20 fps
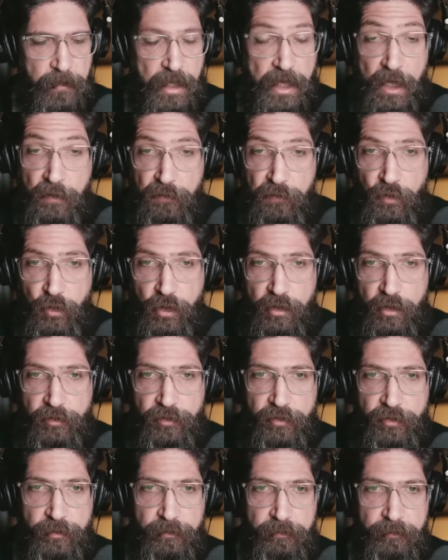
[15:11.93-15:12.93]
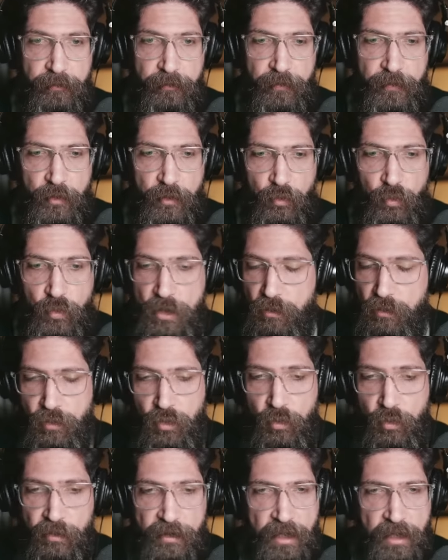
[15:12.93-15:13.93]
envoys,
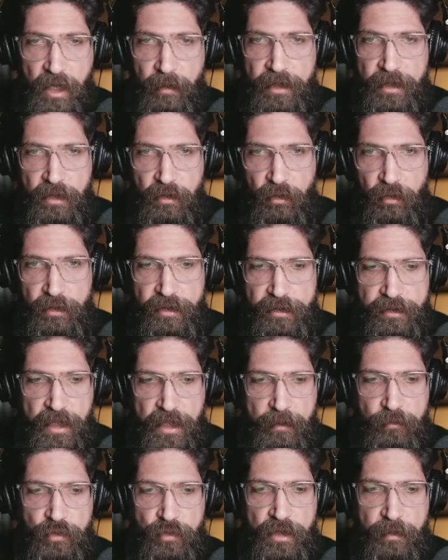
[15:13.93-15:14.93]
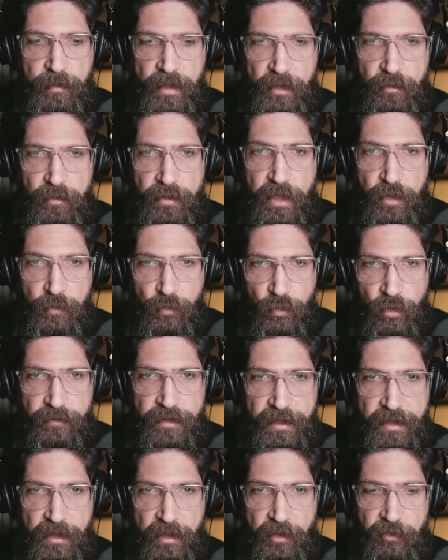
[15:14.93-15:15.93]
who were coming all the time to Lebanon and
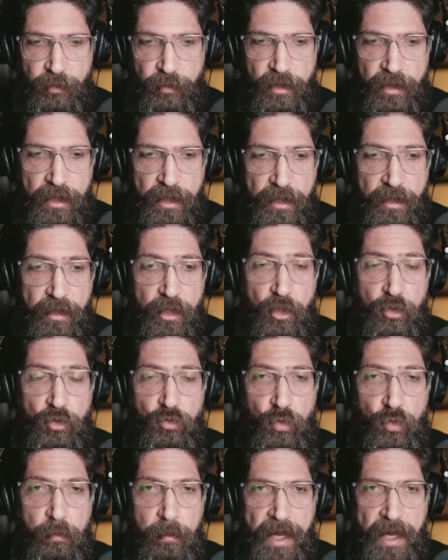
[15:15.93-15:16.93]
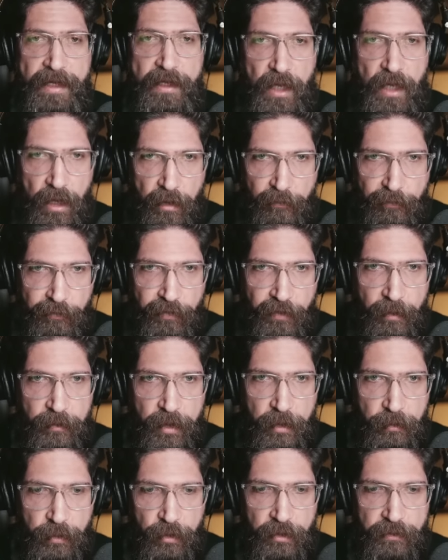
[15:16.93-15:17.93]
warning Hezbollah to back off from
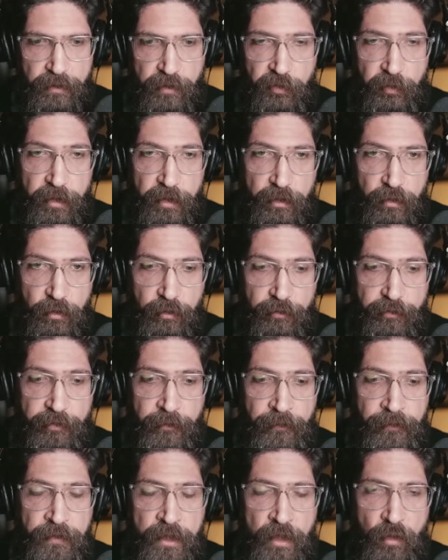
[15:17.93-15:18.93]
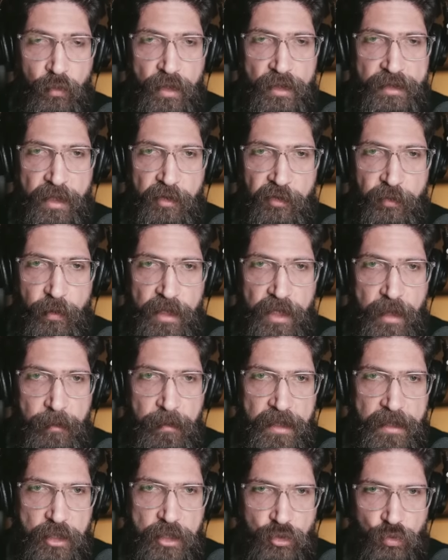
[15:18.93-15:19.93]
the borders, because what Hezbollah
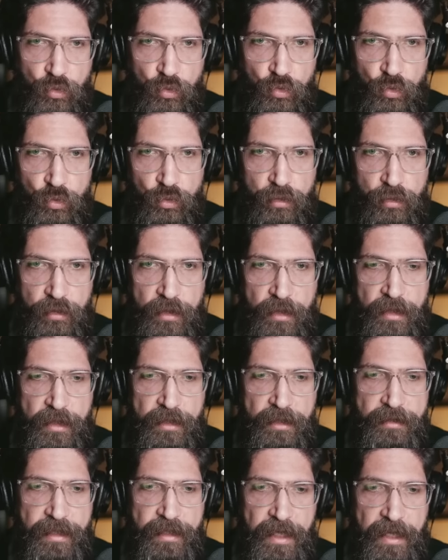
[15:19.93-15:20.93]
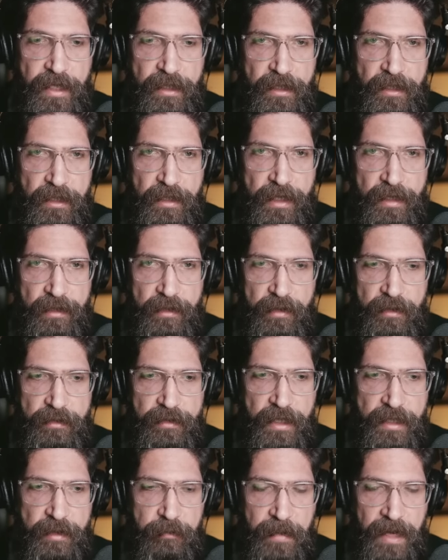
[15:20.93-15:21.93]
managed to do,
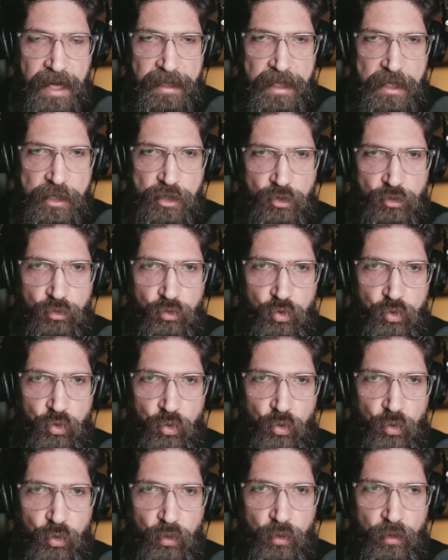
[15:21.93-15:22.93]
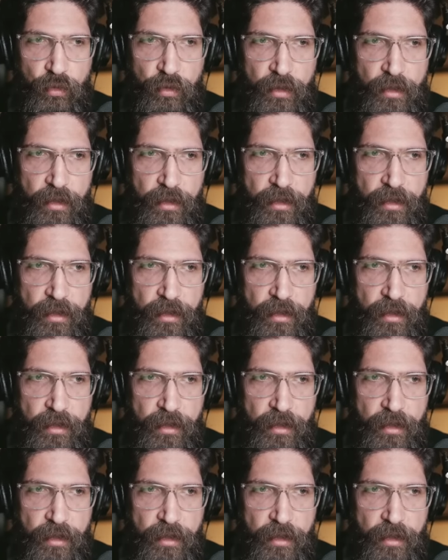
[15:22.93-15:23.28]
they managed to